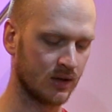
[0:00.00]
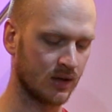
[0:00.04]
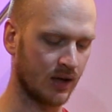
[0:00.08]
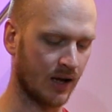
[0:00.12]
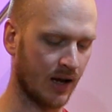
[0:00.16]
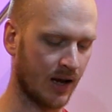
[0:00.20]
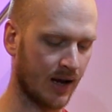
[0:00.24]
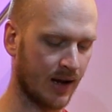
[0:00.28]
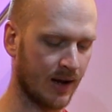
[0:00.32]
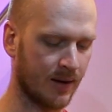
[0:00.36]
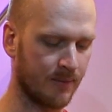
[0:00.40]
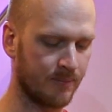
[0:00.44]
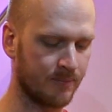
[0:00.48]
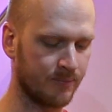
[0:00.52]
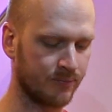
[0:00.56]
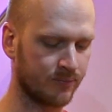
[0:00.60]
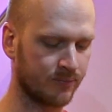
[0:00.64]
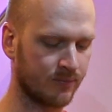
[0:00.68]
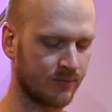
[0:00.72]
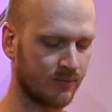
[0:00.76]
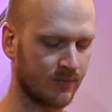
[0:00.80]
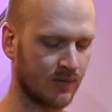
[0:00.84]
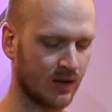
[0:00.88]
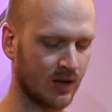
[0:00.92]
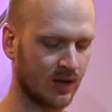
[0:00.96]

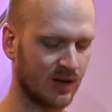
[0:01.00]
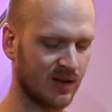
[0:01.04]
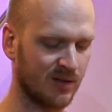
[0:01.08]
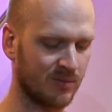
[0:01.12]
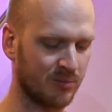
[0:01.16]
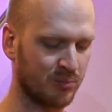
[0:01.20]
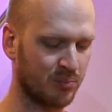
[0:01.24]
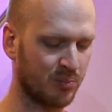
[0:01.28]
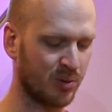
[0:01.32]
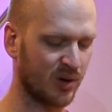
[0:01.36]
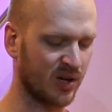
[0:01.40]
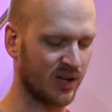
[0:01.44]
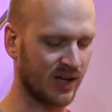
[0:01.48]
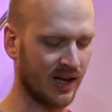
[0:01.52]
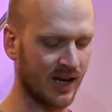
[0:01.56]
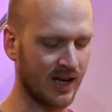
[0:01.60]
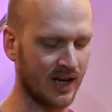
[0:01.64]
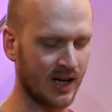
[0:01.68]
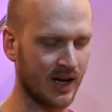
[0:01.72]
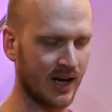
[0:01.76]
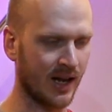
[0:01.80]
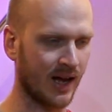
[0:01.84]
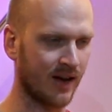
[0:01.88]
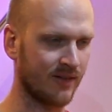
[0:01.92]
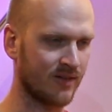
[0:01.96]
Putting it in
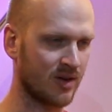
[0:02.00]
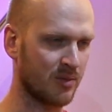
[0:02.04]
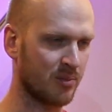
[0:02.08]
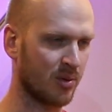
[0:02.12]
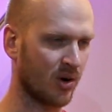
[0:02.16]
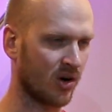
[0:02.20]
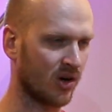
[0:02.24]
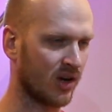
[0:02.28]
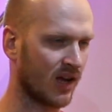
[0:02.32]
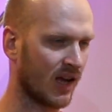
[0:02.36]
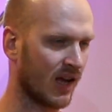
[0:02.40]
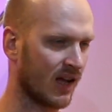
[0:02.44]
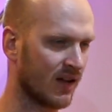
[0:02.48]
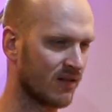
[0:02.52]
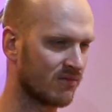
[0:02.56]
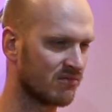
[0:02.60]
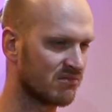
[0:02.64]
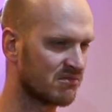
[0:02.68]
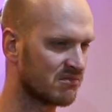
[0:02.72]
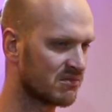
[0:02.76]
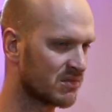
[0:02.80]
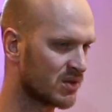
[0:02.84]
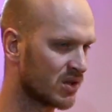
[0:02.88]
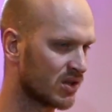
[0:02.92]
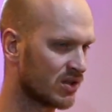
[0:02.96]
and out of your pocket
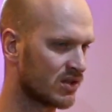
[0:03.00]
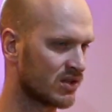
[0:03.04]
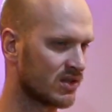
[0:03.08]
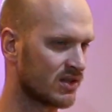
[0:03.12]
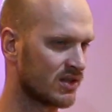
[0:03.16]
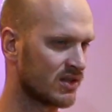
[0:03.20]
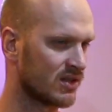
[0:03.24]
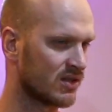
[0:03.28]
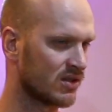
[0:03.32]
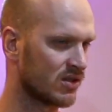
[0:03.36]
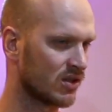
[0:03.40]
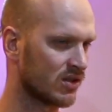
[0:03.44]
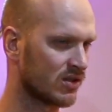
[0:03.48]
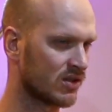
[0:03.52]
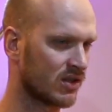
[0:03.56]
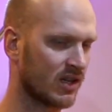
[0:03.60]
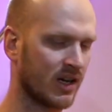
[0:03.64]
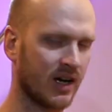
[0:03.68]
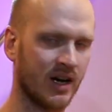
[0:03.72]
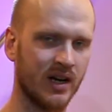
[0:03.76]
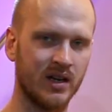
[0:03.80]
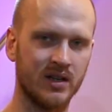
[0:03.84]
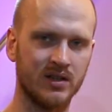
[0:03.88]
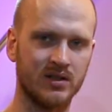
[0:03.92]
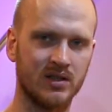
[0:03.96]
just
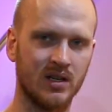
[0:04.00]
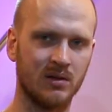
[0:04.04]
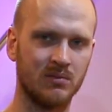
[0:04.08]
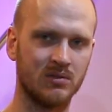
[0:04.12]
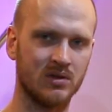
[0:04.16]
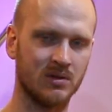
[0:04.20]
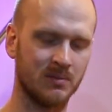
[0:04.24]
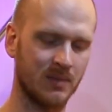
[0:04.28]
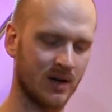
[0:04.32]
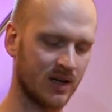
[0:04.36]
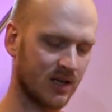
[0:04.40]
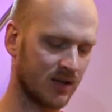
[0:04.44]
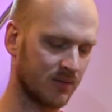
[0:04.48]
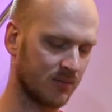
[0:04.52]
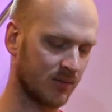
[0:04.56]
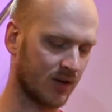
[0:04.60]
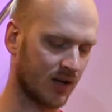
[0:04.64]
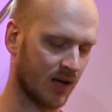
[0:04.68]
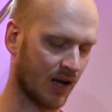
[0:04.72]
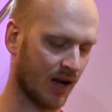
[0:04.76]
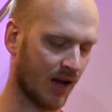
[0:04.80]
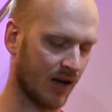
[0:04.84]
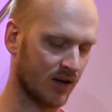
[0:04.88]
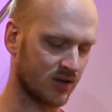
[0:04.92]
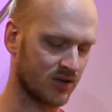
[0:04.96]
kind of seemed to make them
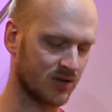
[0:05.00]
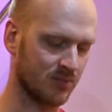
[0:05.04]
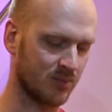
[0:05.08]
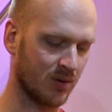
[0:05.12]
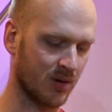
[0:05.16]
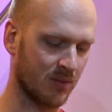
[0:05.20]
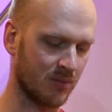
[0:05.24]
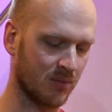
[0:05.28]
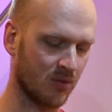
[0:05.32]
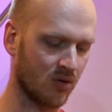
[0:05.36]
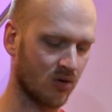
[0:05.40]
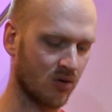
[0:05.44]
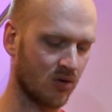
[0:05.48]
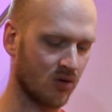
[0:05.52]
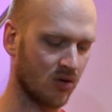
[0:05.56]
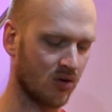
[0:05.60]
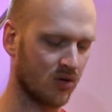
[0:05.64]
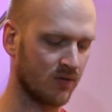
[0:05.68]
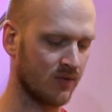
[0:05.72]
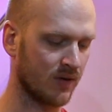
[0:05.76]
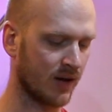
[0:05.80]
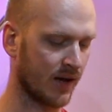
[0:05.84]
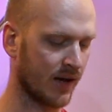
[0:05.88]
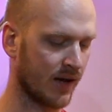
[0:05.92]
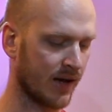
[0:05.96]
catch a bit more.